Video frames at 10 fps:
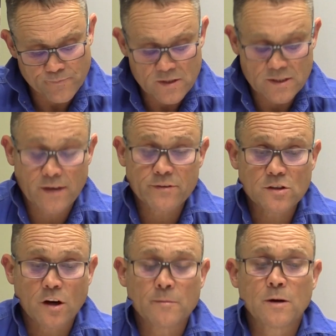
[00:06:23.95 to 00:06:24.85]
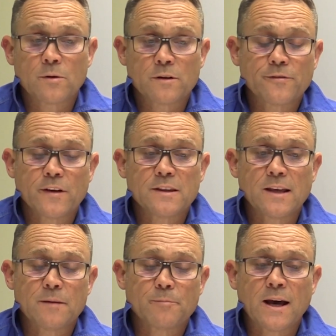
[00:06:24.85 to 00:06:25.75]
So every time I want to feed
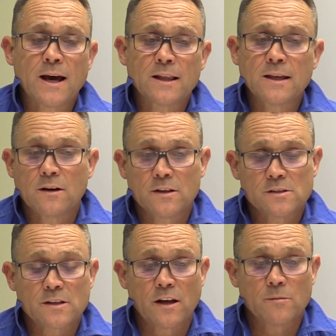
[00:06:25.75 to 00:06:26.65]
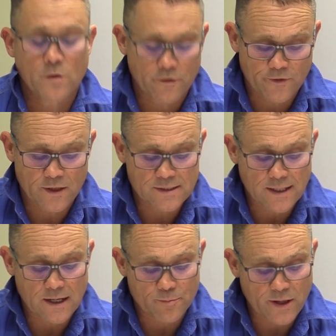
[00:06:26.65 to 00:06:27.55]
that barley, I just go to my feeds
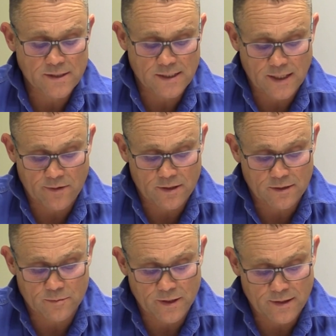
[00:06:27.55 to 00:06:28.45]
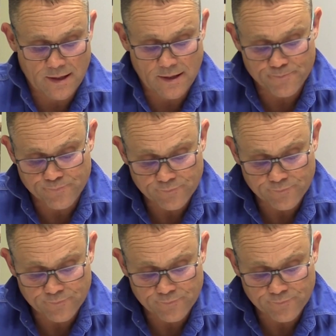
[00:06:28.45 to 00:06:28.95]
database now and it'll be there.